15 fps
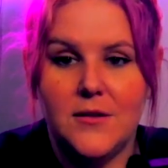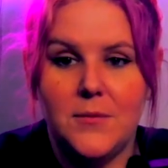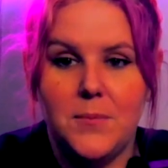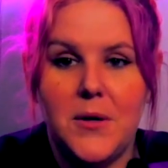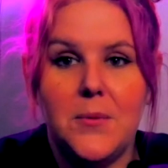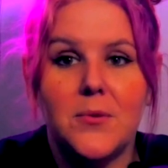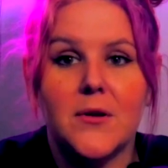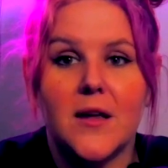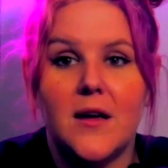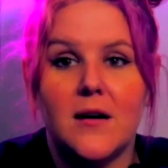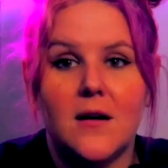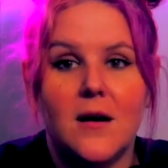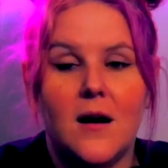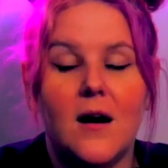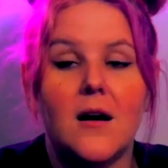people get
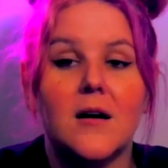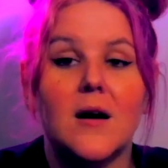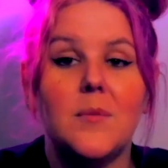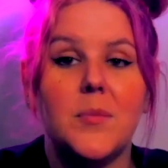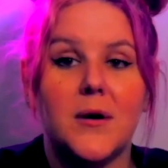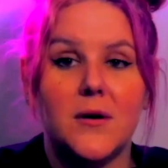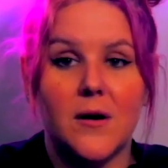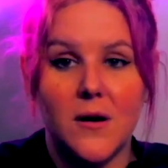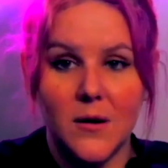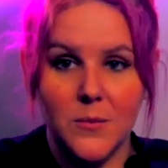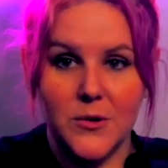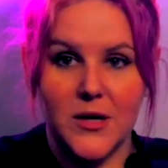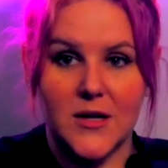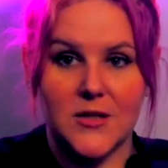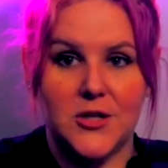hung up on harm
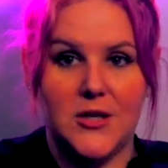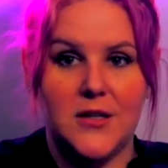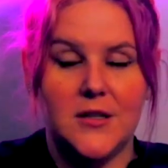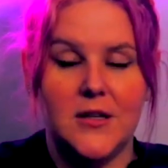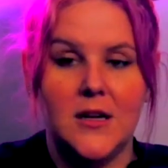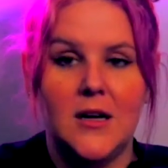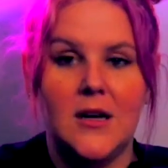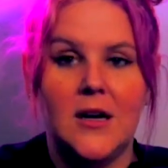reduction